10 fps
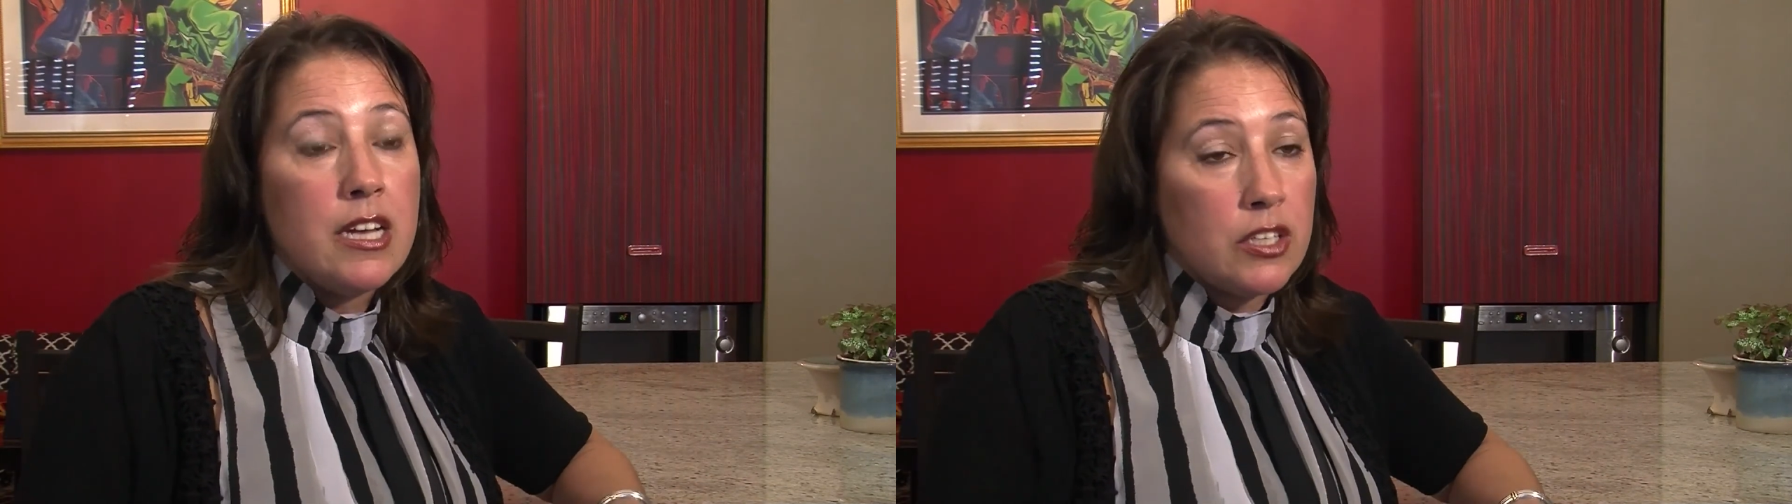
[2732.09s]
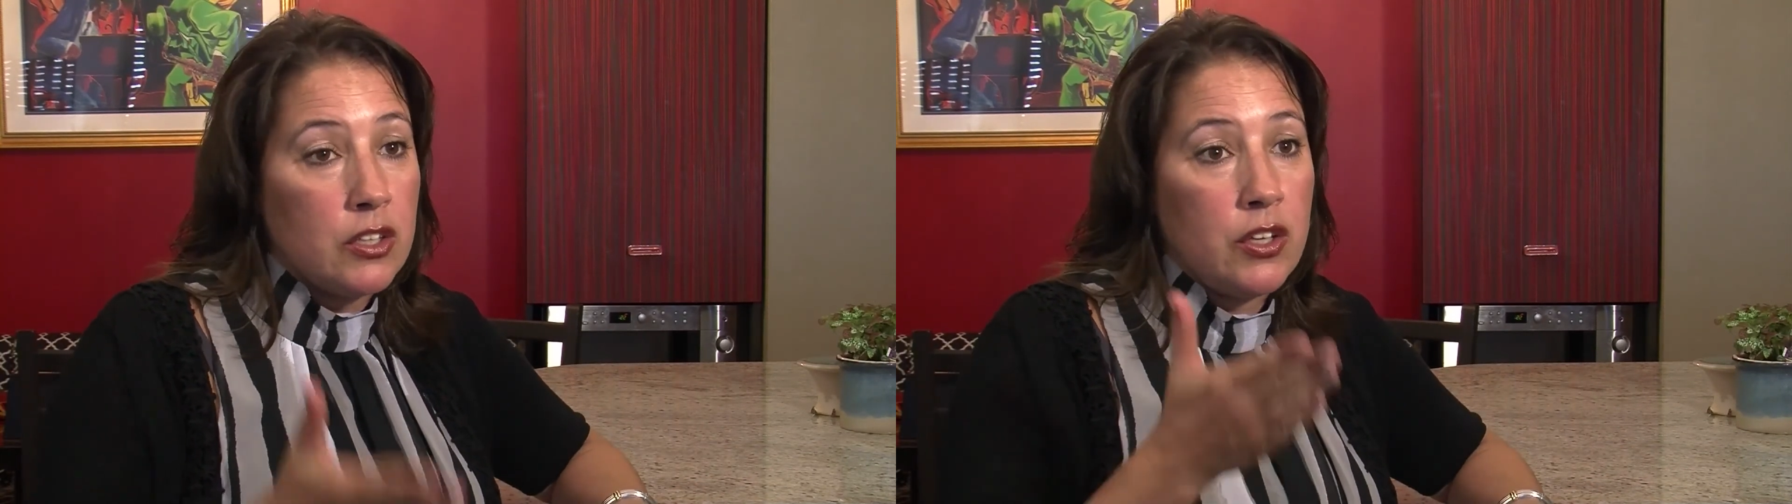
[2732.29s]

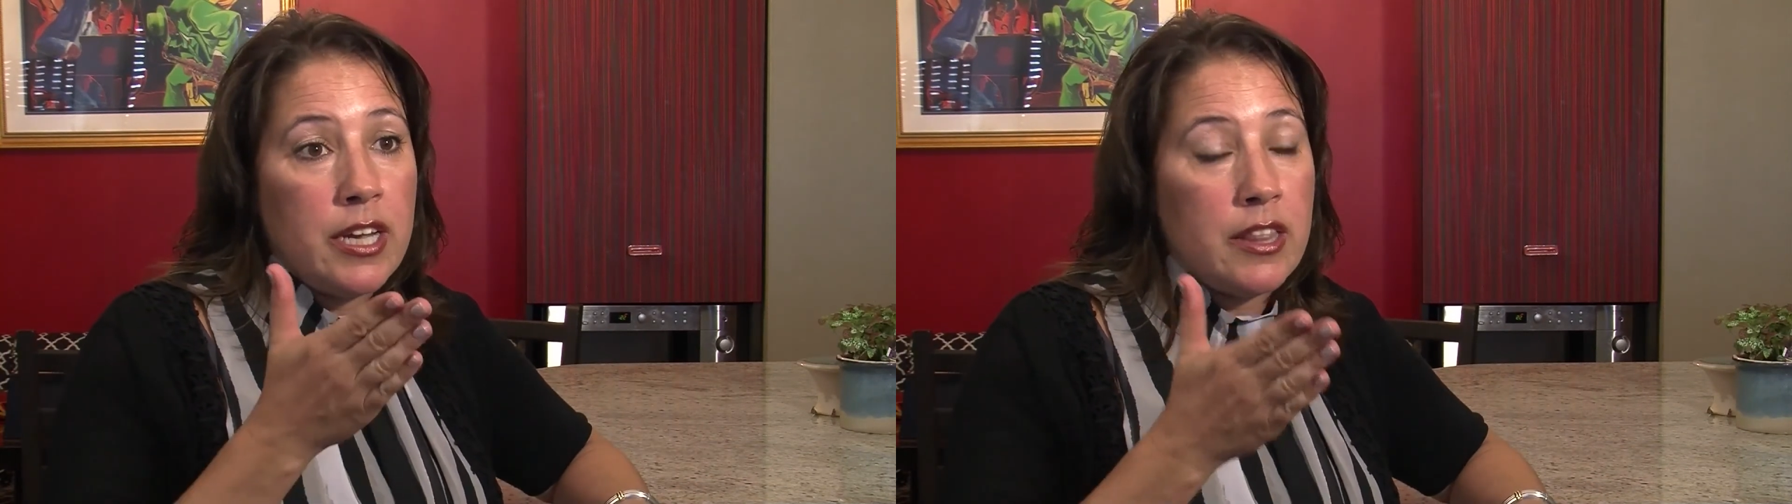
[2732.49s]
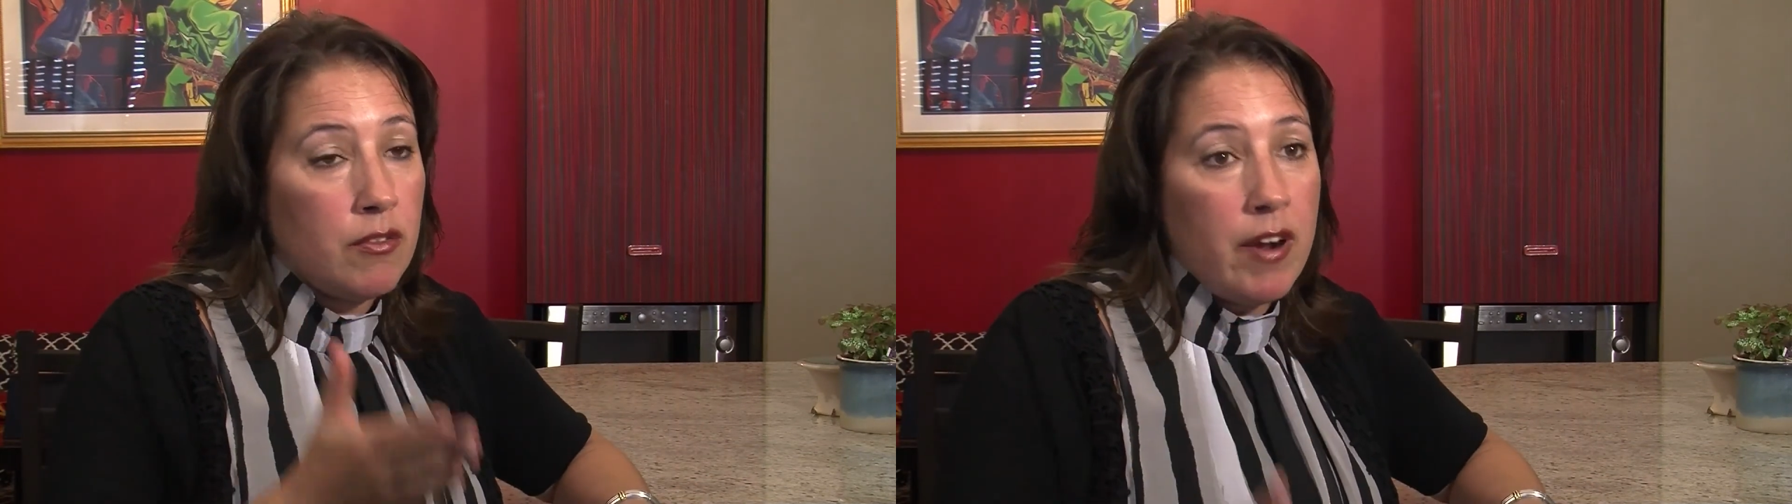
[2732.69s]
to
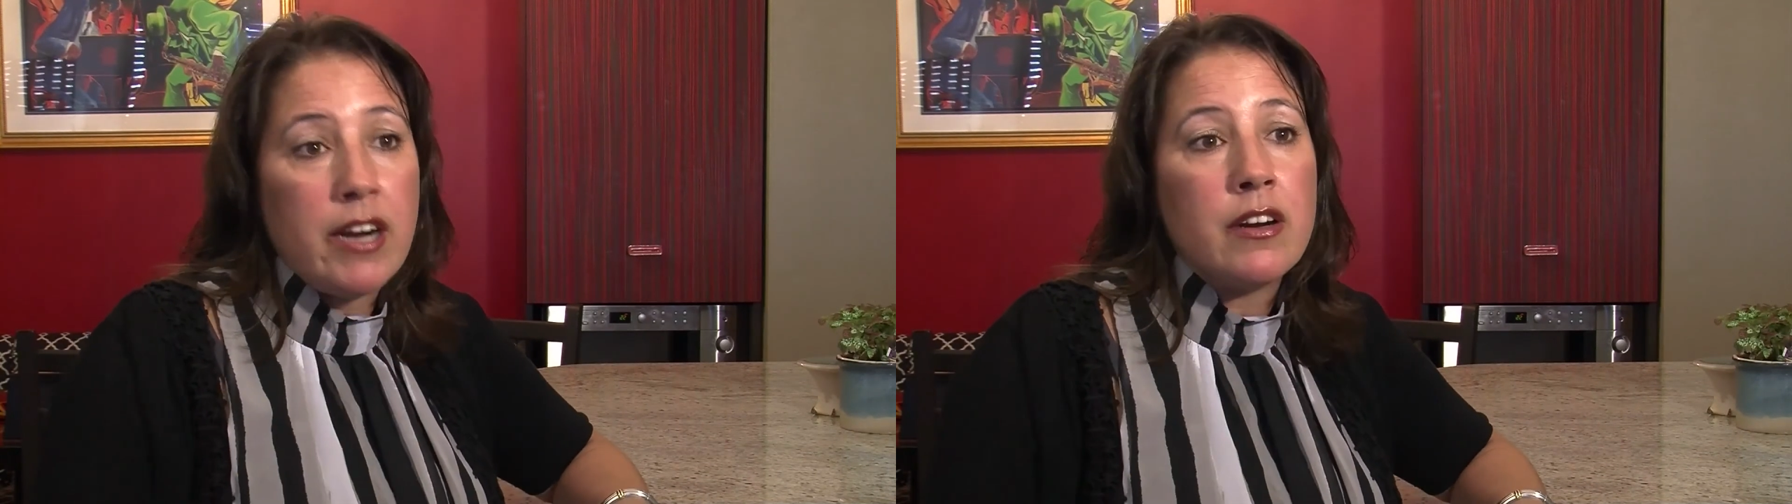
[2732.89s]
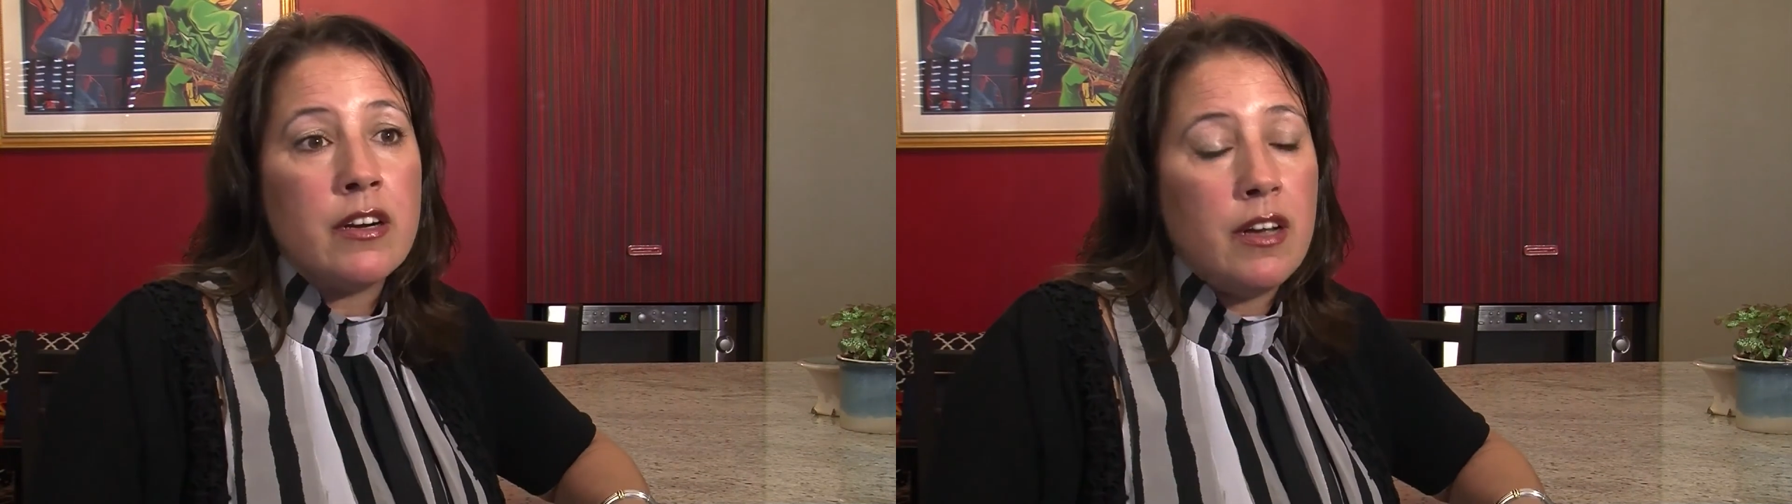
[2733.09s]
look at the
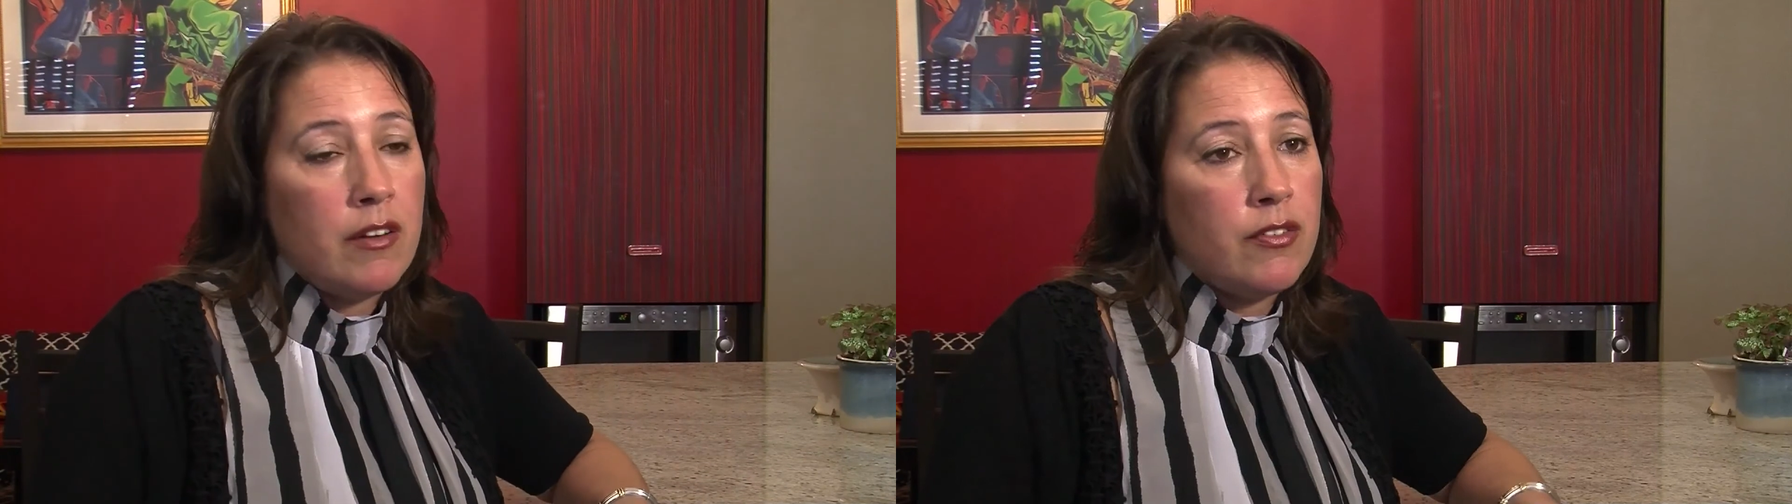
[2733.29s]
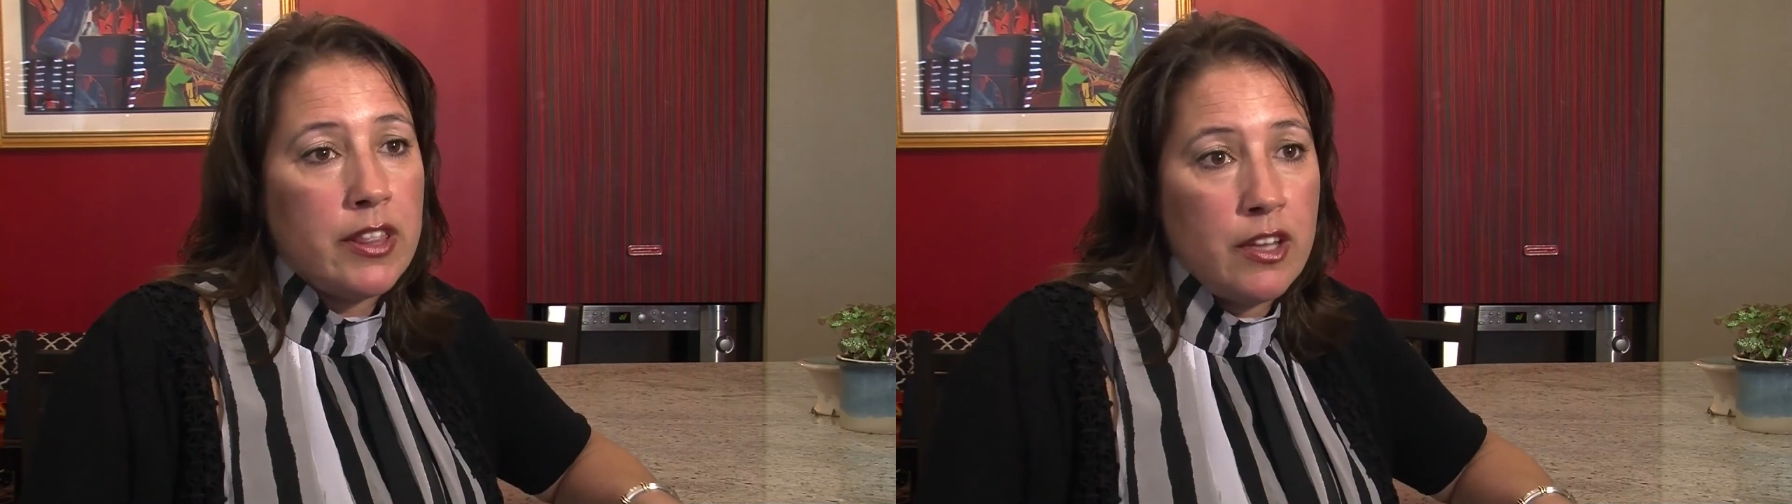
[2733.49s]
record
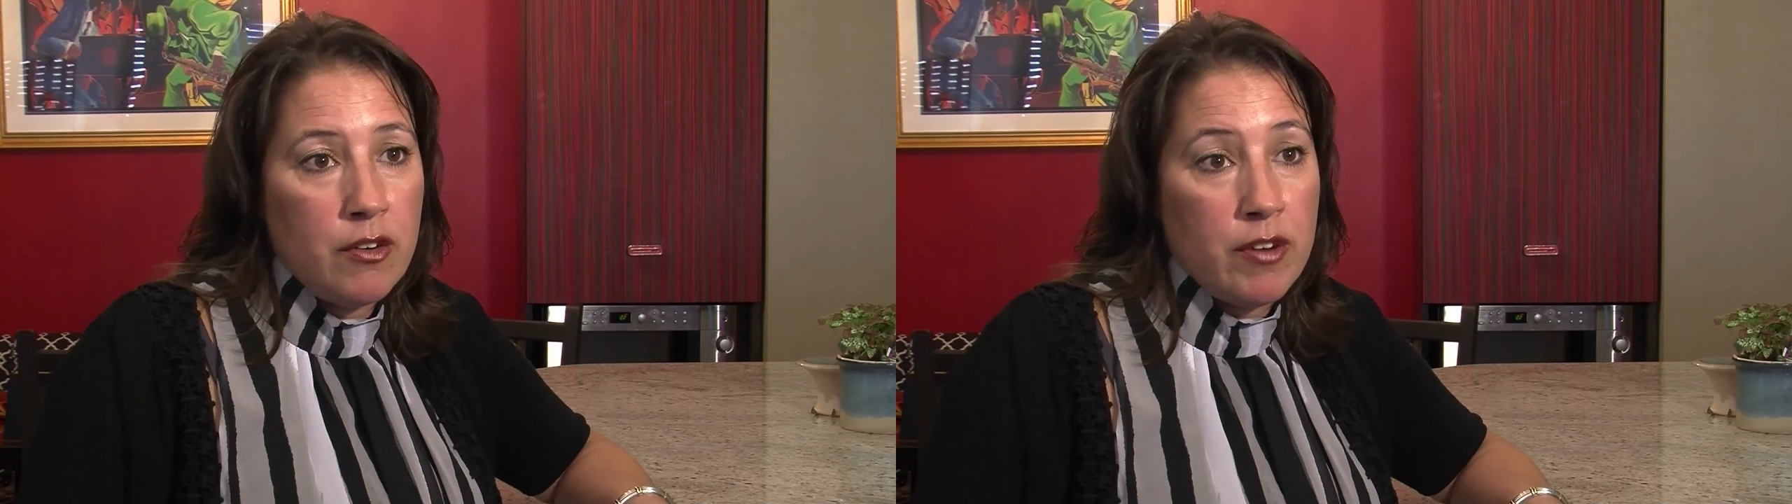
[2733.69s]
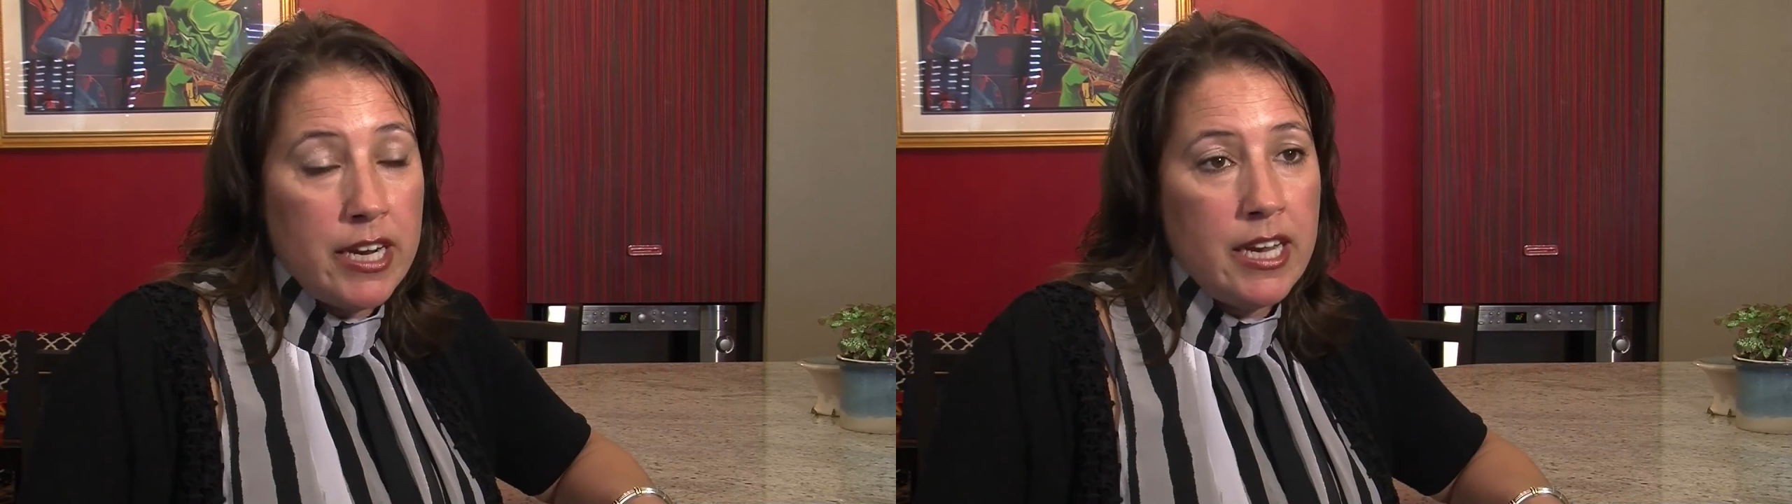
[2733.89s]
of what
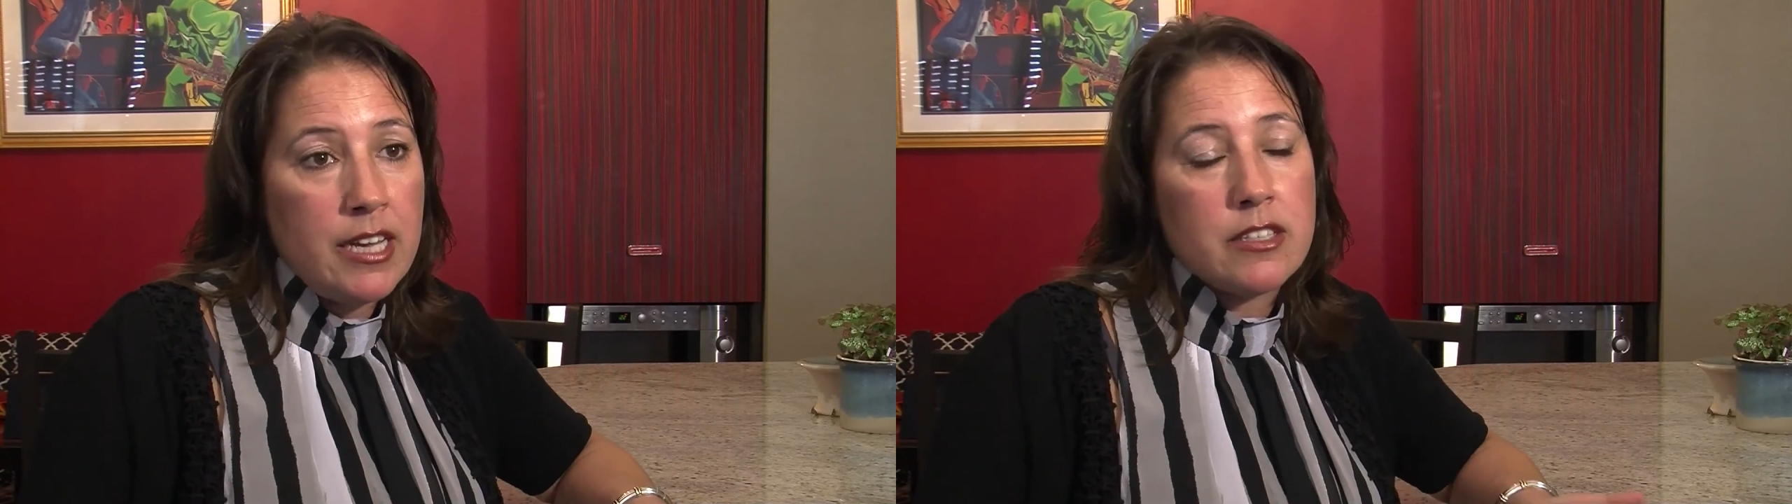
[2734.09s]
they're reading.